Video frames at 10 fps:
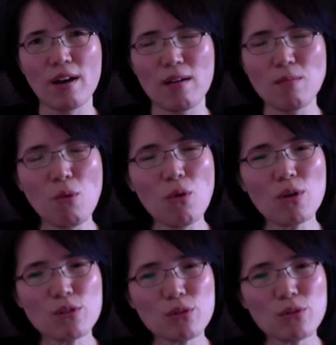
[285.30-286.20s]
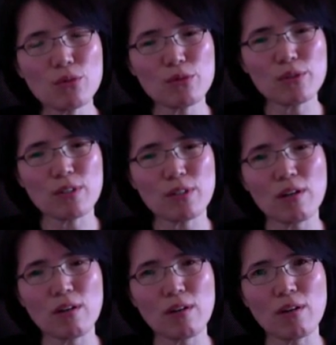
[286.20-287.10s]
More schools
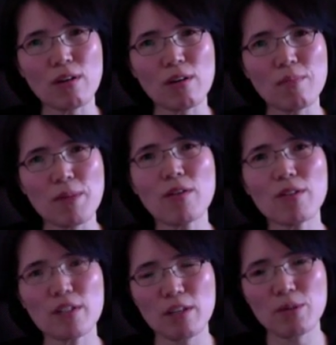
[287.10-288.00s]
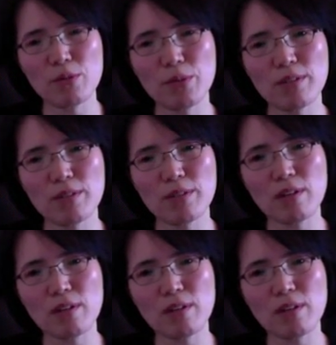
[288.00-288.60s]
are better equipped with